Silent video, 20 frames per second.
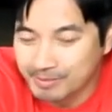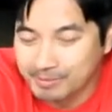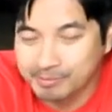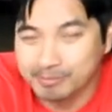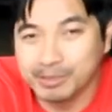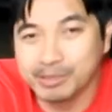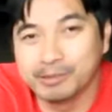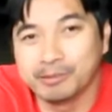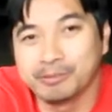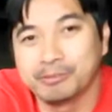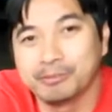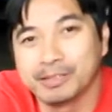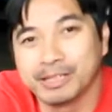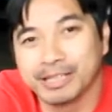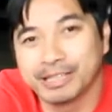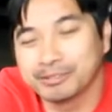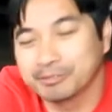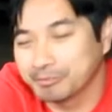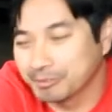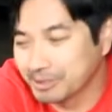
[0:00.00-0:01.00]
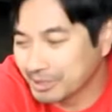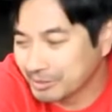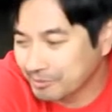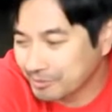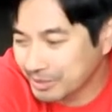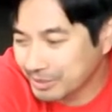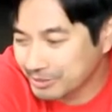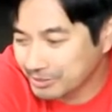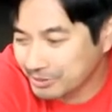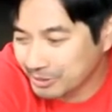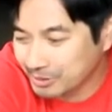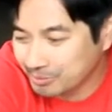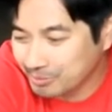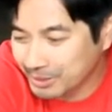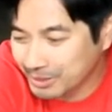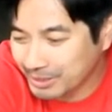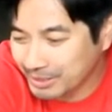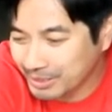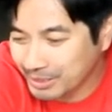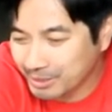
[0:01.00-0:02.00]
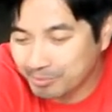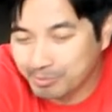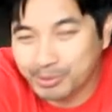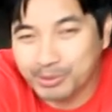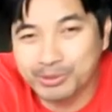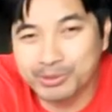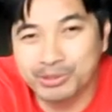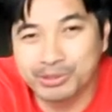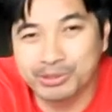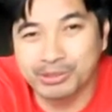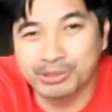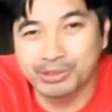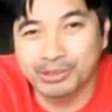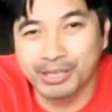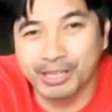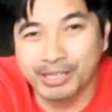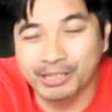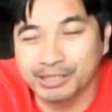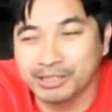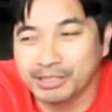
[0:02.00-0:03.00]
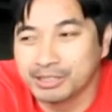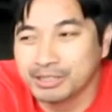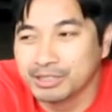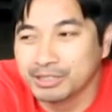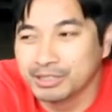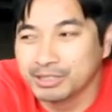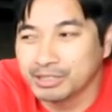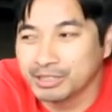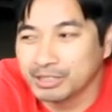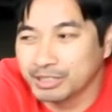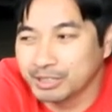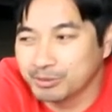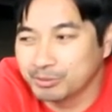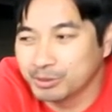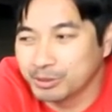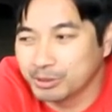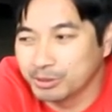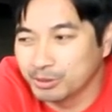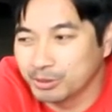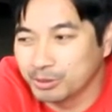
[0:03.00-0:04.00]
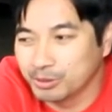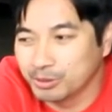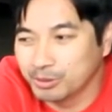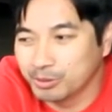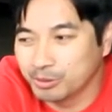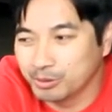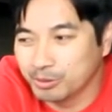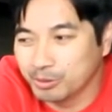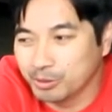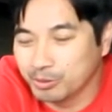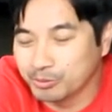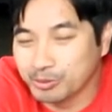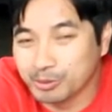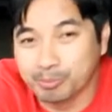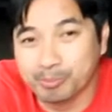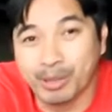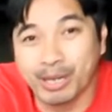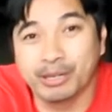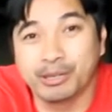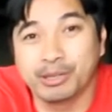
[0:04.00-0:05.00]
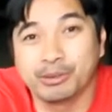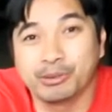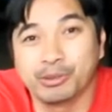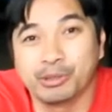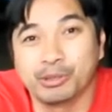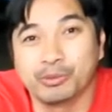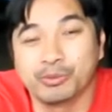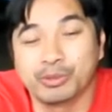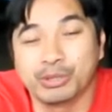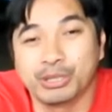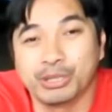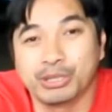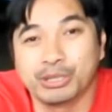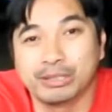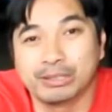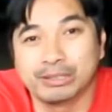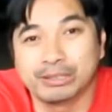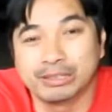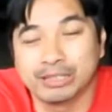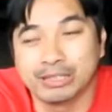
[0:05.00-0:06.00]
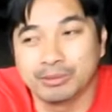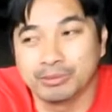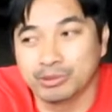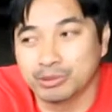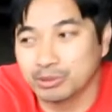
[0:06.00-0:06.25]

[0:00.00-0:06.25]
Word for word: when when I whenever I took my Empulse to the track, it would the battery would overheat all the time.